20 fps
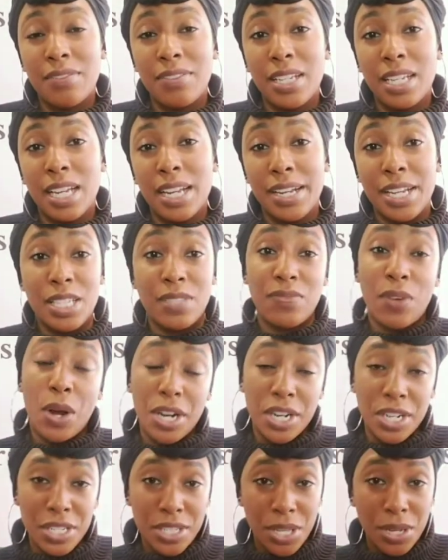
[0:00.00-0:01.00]
done as far
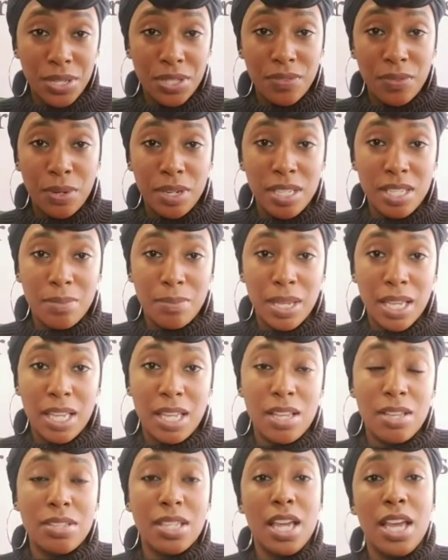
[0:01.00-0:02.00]
as those
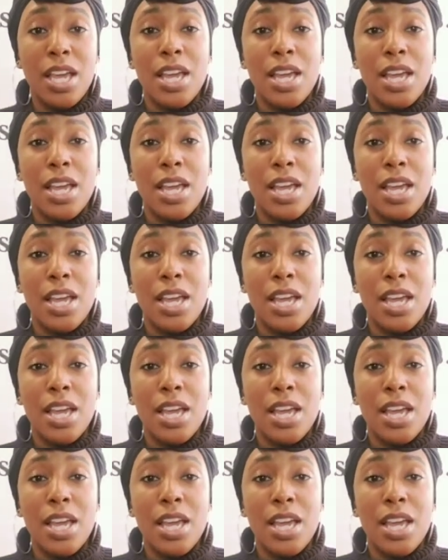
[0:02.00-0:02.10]
voicemails.